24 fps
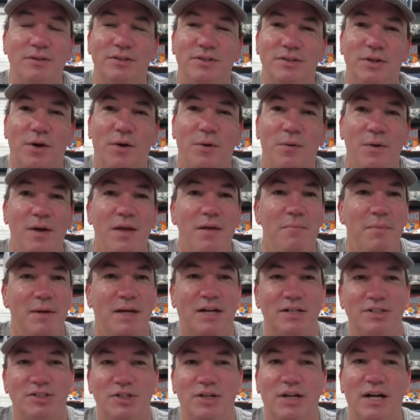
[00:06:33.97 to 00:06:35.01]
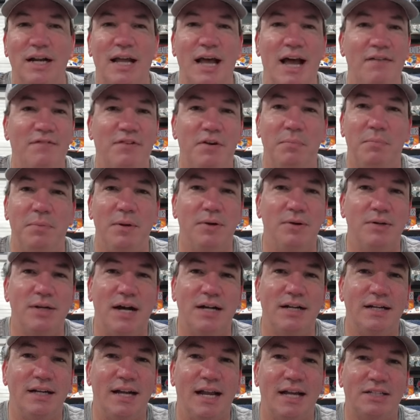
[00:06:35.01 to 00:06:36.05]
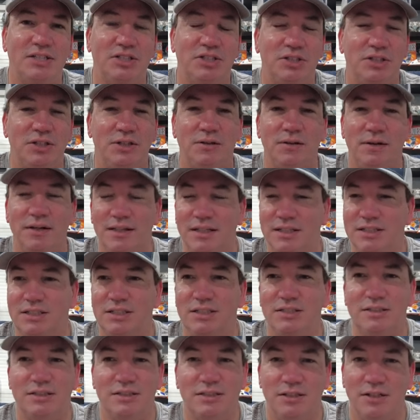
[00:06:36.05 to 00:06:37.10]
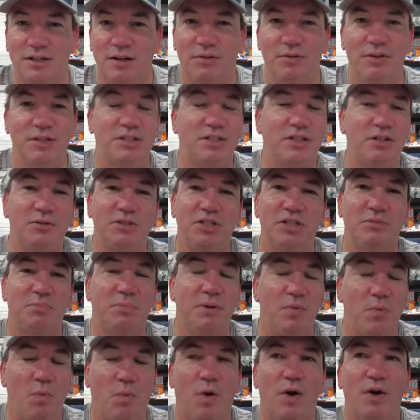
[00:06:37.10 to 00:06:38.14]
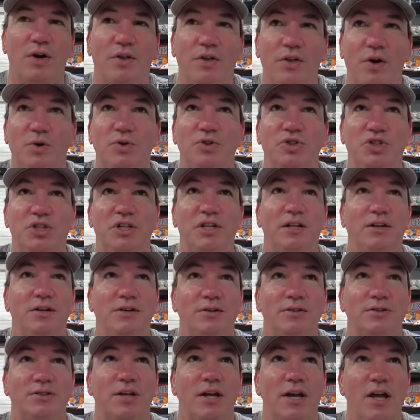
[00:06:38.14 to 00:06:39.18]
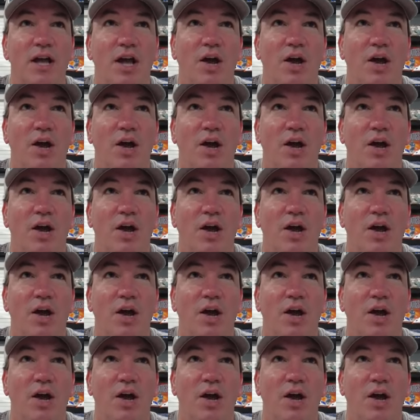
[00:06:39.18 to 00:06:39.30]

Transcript: So because you're going to have to build on it next year, and this is you know this could just be one of those years